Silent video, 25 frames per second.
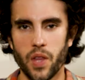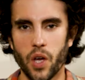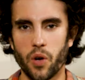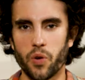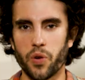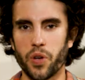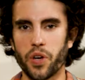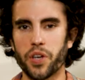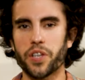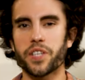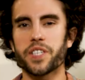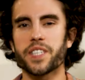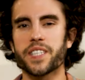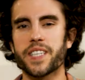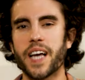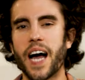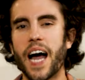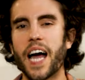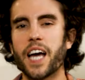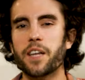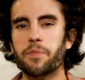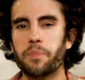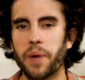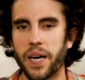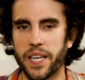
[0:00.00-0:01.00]
Now, another
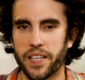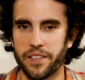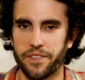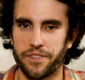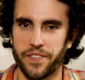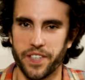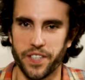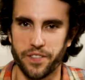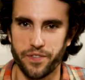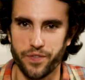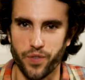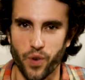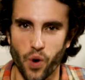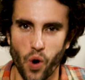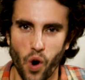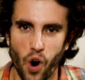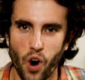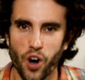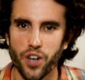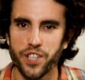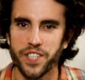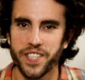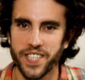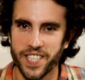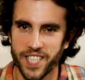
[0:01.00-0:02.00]
side benefit for
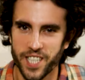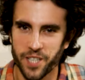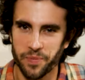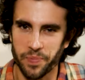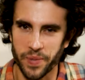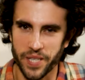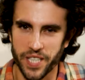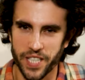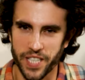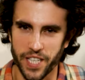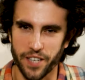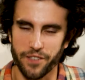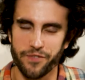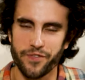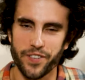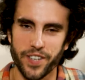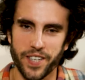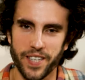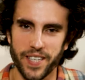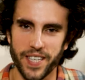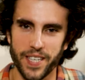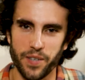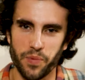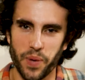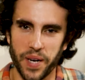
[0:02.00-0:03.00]
artists
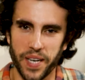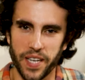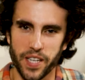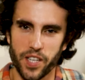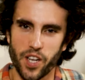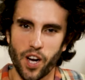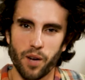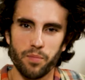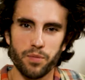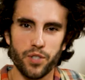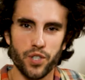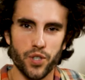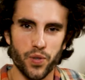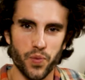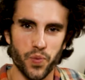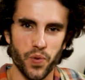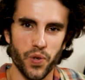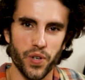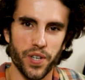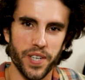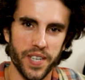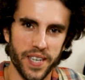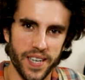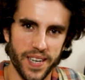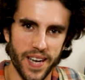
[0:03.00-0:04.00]
specifically when it comes to
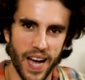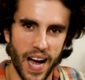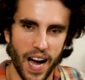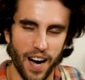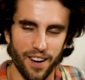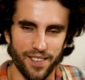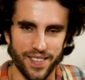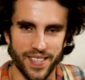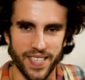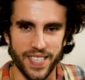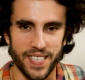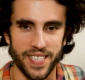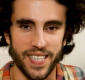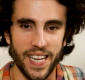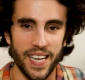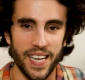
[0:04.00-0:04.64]
working out is